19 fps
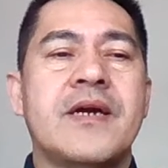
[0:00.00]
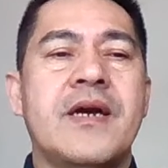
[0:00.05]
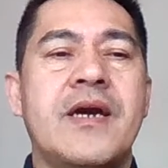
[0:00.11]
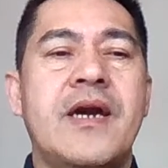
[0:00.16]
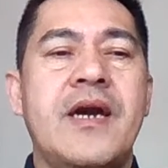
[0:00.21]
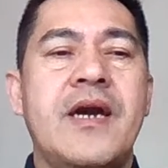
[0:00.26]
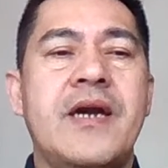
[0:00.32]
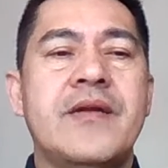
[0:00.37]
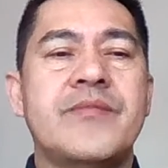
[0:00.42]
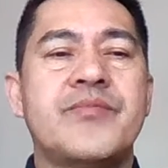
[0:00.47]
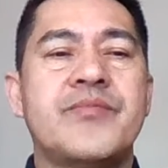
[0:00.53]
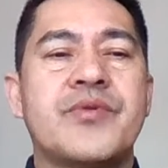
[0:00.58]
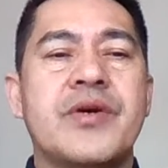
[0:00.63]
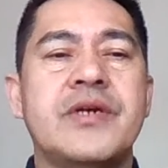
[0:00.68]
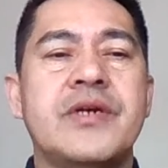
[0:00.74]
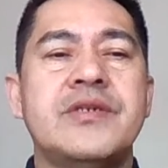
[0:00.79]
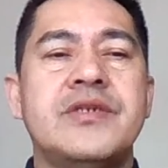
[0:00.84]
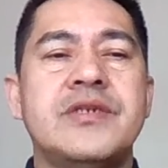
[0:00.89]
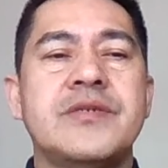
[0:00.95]
and
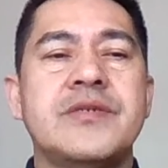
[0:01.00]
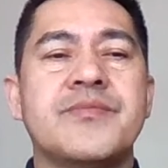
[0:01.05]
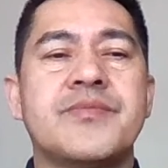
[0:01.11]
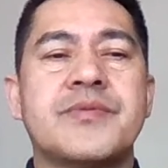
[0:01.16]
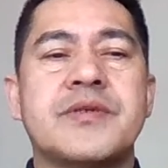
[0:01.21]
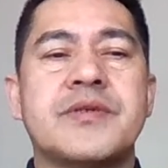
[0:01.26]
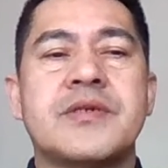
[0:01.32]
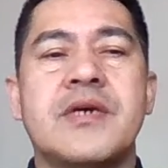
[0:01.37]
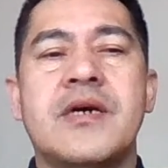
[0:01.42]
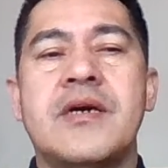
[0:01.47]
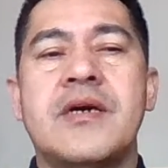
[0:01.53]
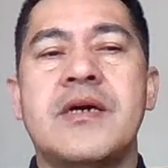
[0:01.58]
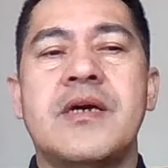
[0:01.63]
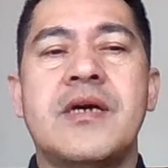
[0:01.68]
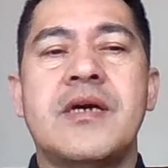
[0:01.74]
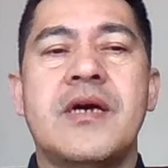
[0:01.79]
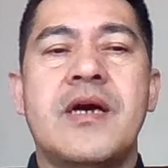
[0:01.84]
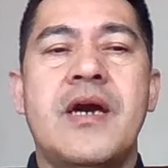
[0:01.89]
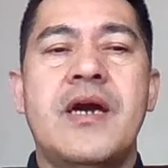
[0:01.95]
friendships
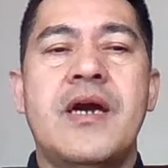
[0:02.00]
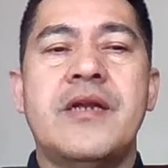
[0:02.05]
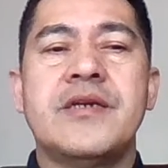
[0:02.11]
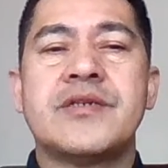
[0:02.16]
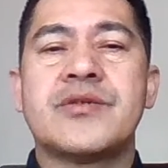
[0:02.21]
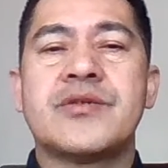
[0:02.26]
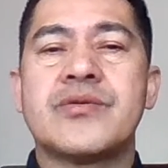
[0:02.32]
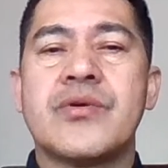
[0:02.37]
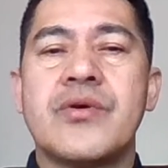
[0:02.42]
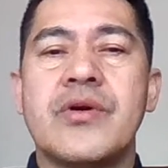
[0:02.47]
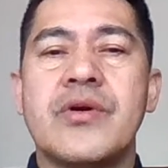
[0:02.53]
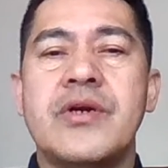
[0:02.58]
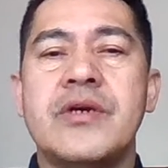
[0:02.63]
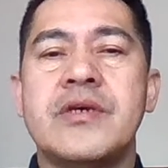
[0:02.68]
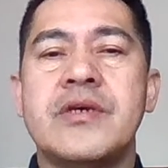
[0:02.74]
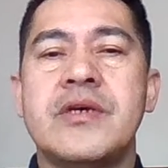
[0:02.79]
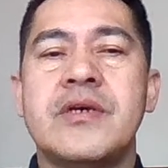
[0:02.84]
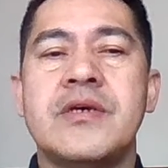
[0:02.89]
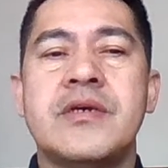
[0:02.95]
and
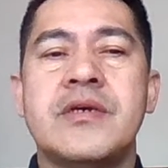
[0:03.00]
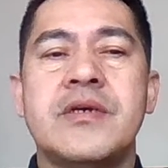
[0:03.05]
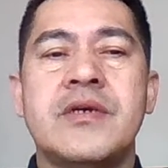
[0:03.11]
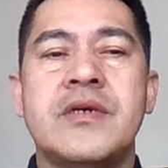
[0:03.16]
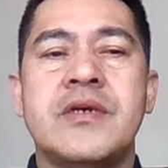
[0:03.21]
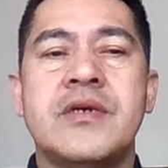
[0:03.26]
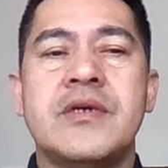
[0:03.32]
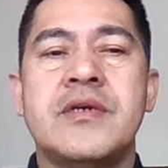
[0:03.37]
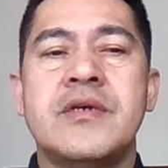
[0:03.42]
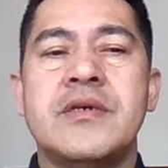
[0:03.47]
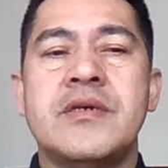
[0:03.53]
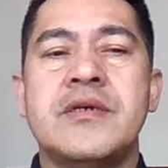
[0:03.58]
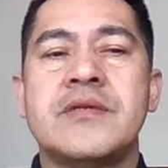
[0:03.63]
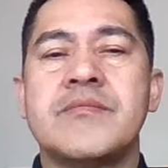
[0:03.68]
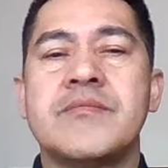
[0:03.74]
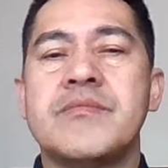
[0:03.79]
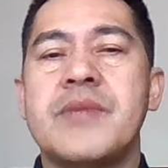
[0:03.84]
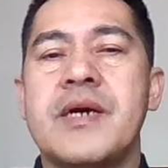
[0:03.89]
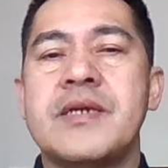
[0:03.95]
destroy
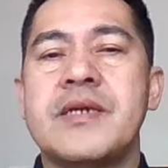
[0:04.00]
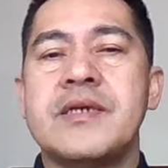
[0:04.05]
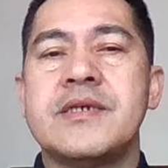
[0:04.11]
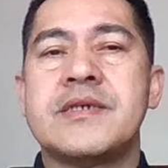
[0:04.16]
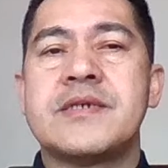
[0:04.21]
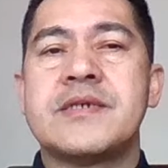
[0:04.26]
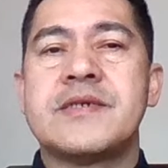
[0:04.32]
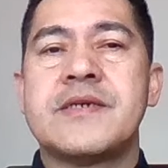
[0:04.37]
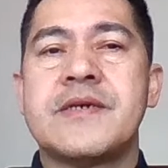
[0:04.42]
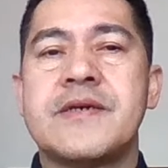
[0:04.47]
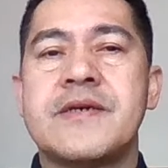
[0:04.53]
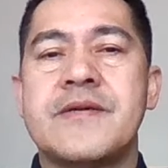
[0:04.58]
bodies.